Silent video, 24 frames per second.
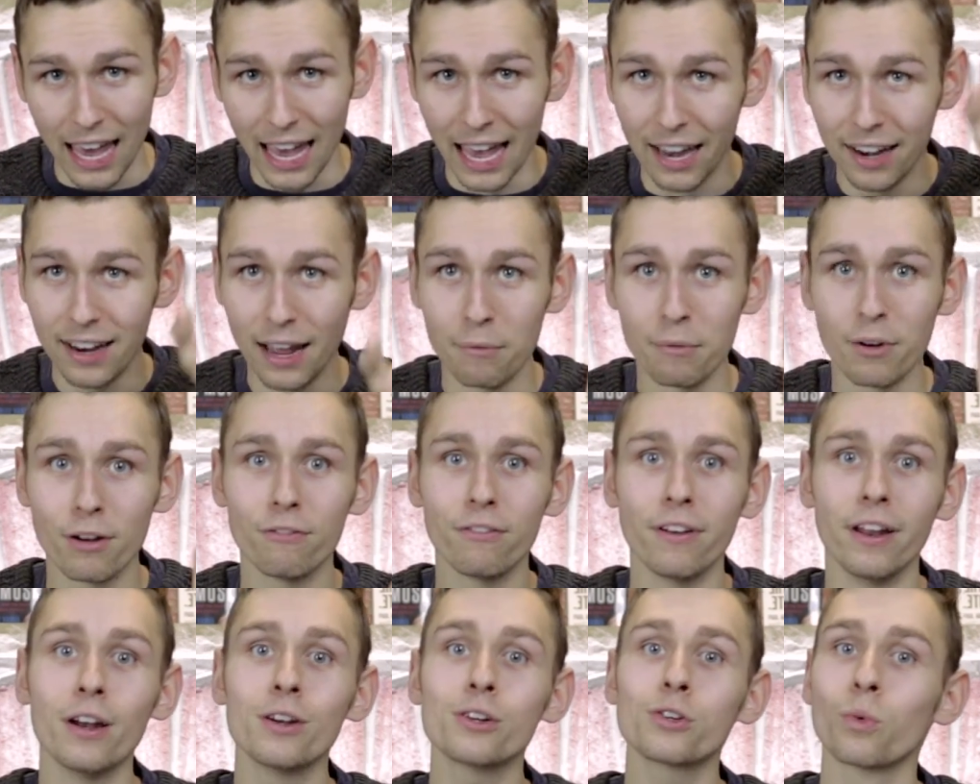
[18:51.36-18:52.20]
And I'm going
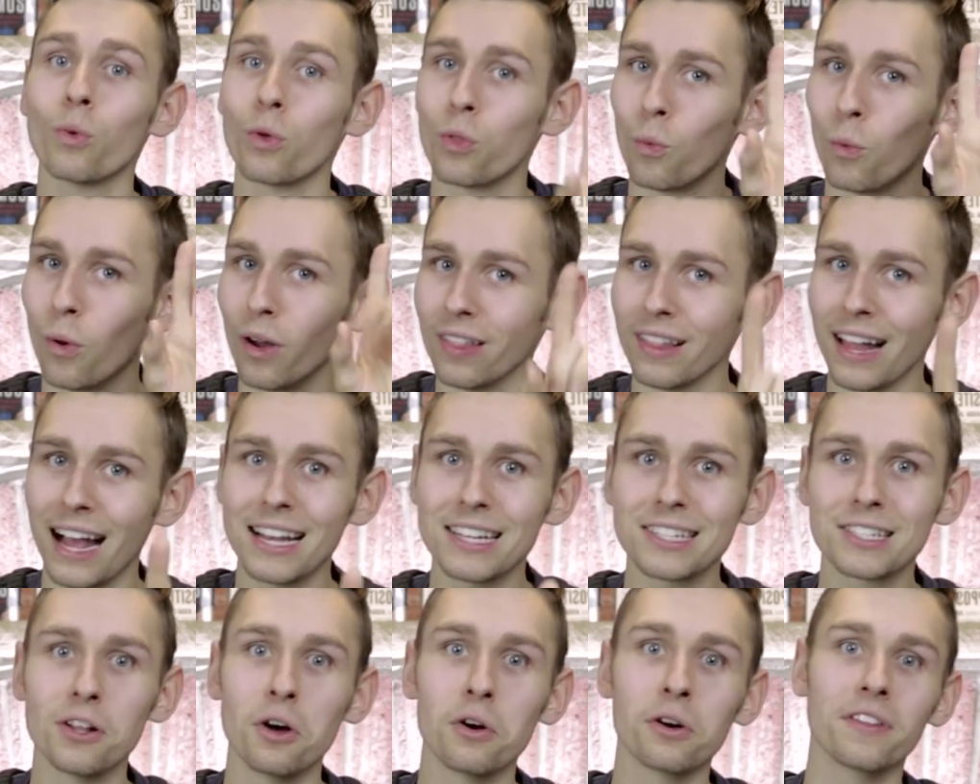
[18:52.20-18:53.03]
to finish with one
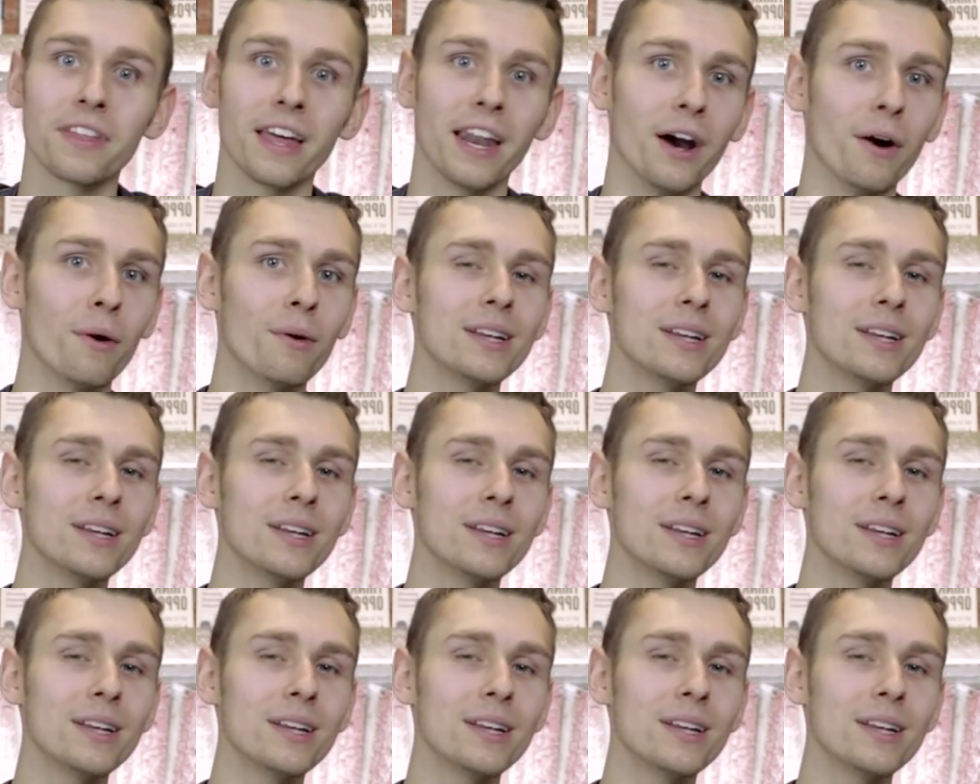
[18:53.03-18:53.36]
last slogan that I